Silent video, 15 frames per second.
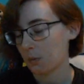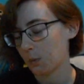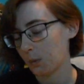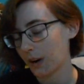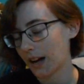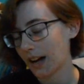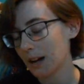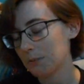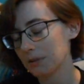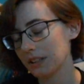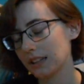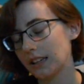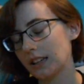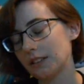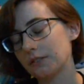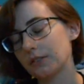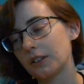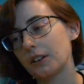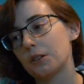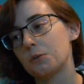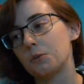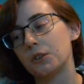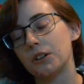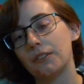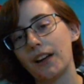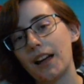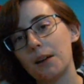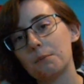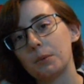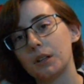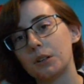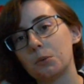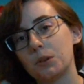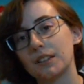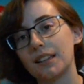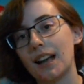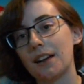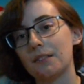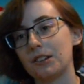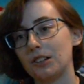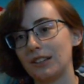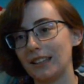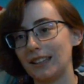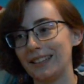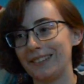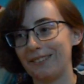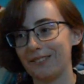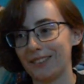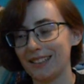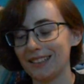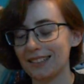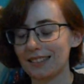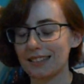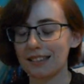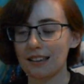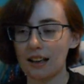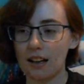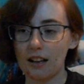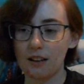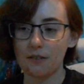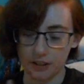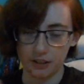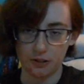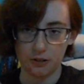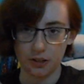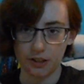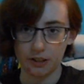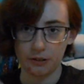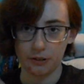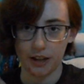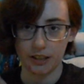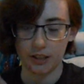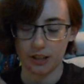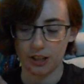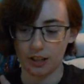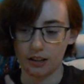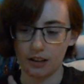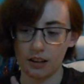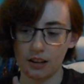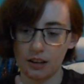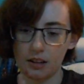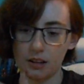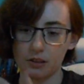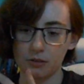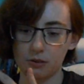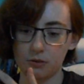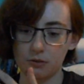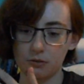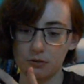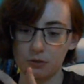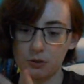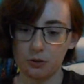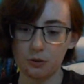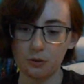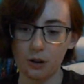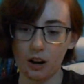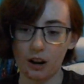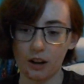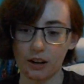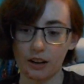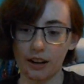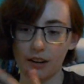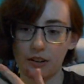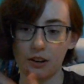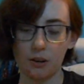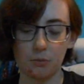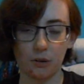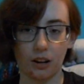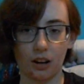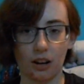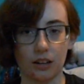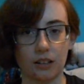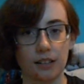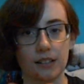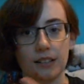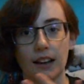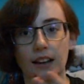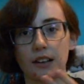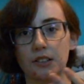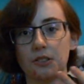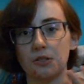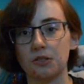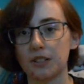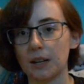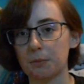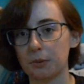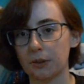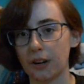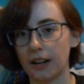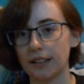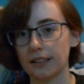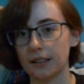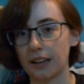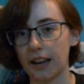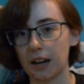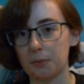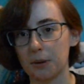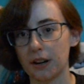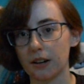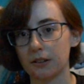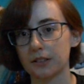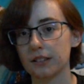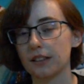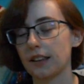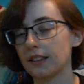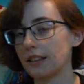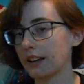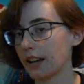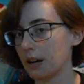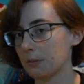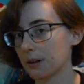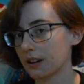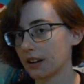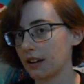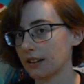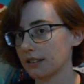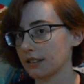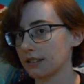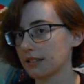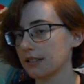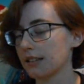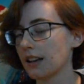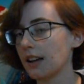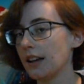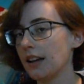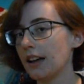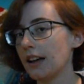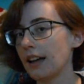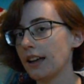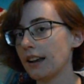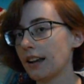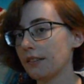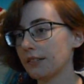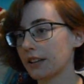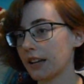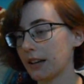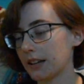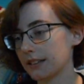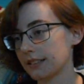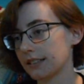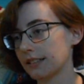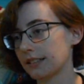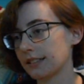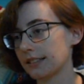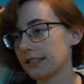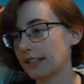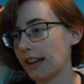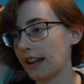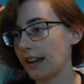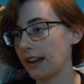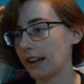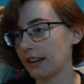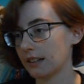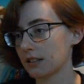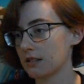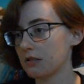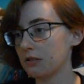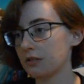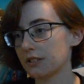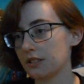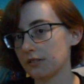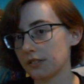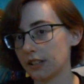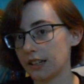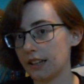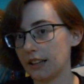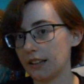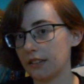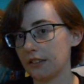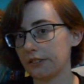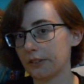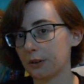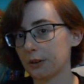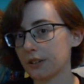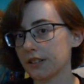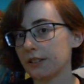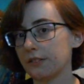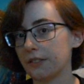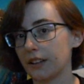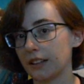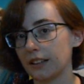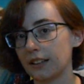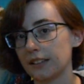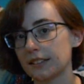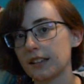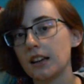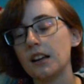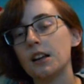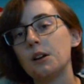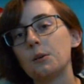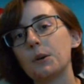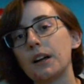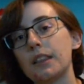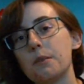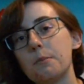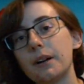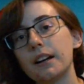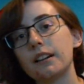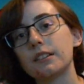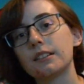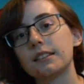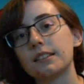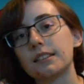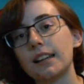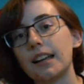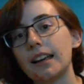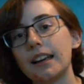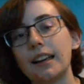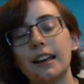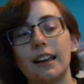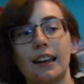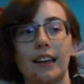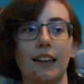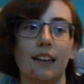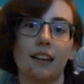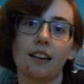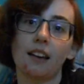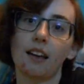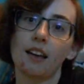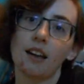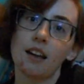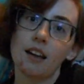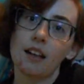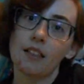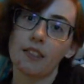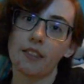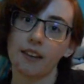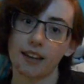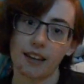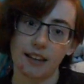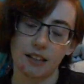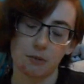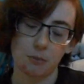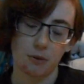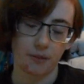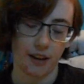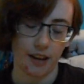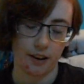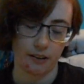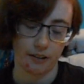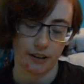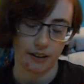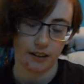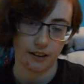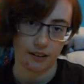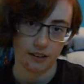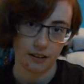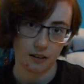What I believe would have happened was, after the events of A New Generation, True Heart and Noble Heart decided to separate the Care Bears and the Care Bear cousins and have the cousins stay exclusively in the Forest of Feelings while the bears stay in the Kingdom of Caring.